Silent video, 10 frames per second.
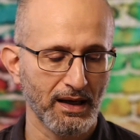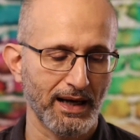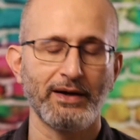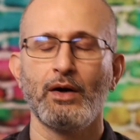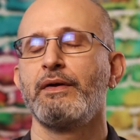
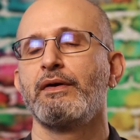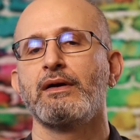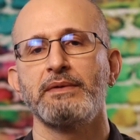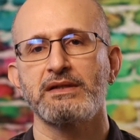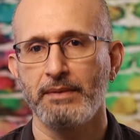I know there are going
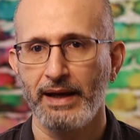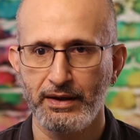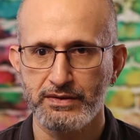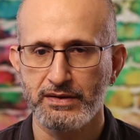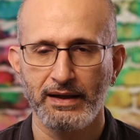to be some
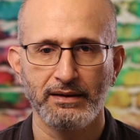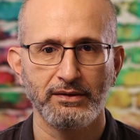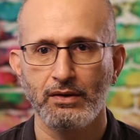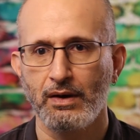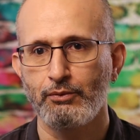haters,
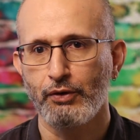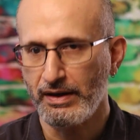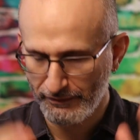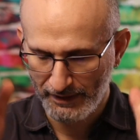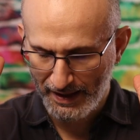and I'm ready
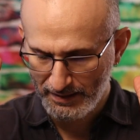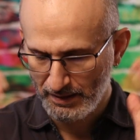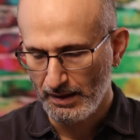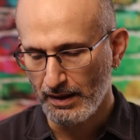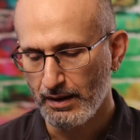for that.
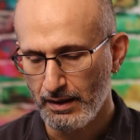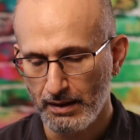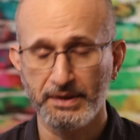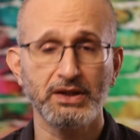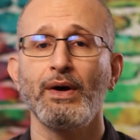
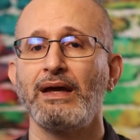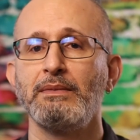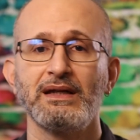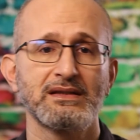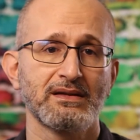But don't hate
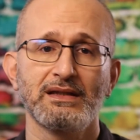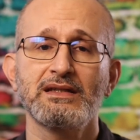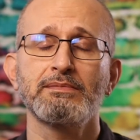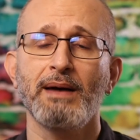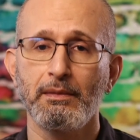me. This
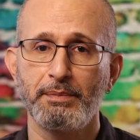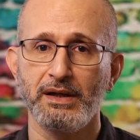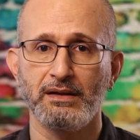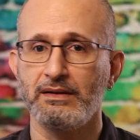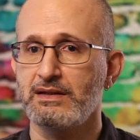is my
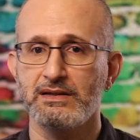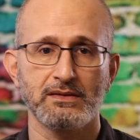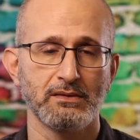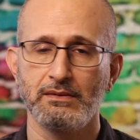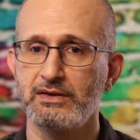opinion.
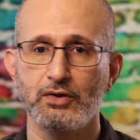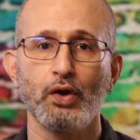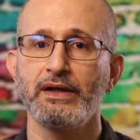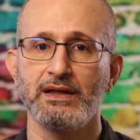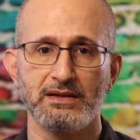That's
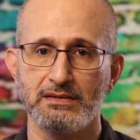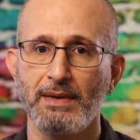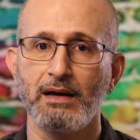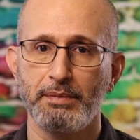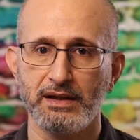all it is
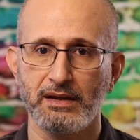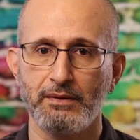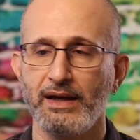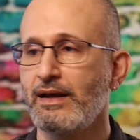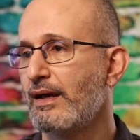my opinion,
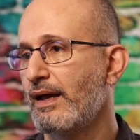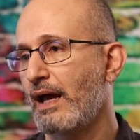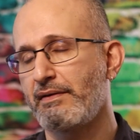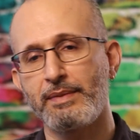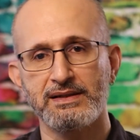right?
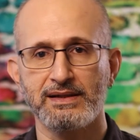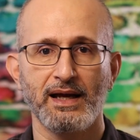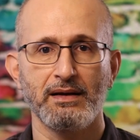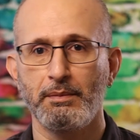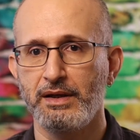Everybody's
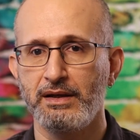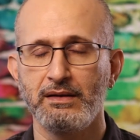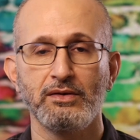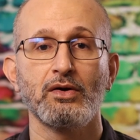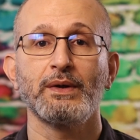got an
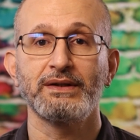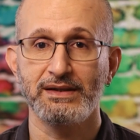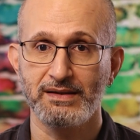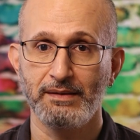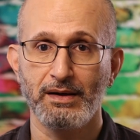opinion. You know what they
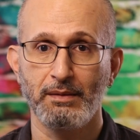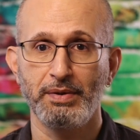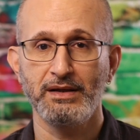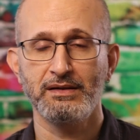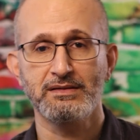say about
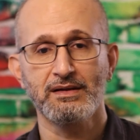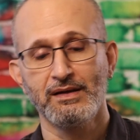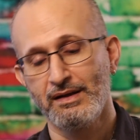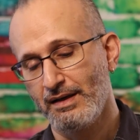opinions.